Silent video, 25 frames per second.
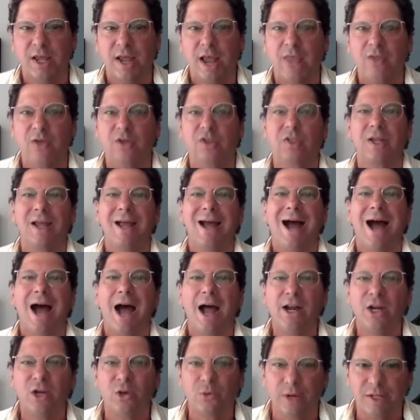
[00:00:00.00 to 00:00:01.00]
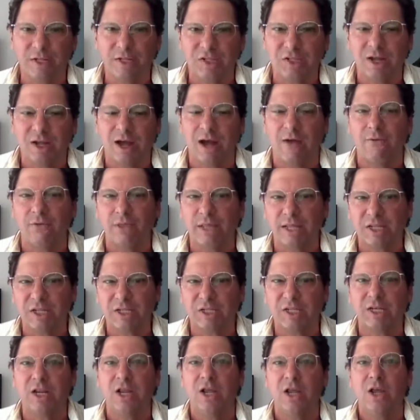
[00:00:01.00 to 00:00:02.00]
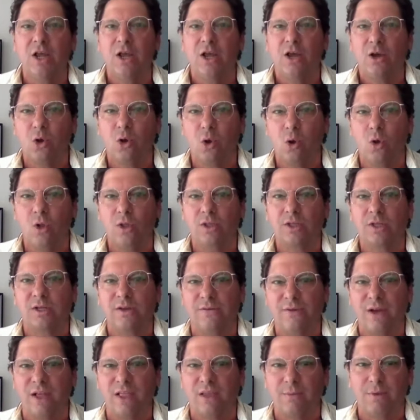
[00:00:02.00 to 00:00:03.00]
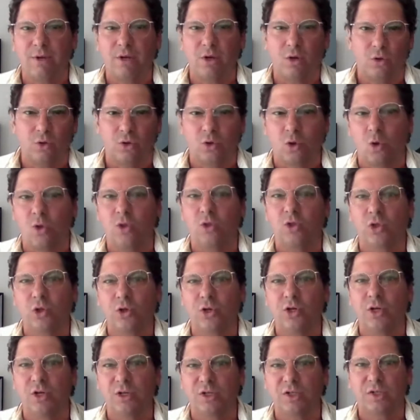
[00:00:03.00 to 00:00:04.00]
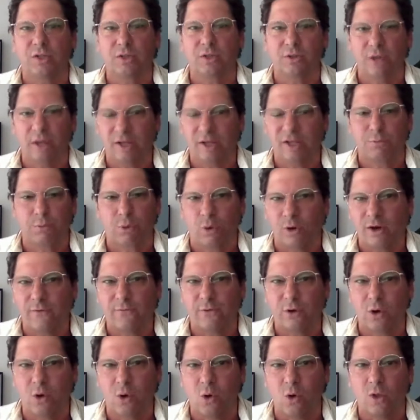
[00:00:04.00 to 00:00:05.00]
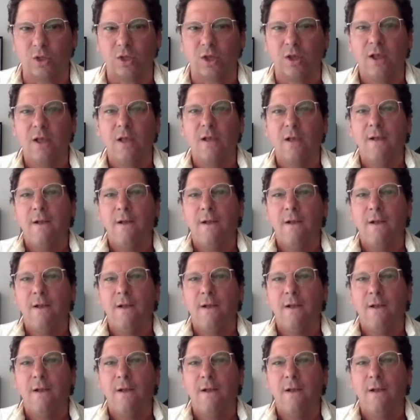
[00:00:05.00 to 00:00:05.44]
And there's hundreds of listed gold development or gold juniors exploring for gold.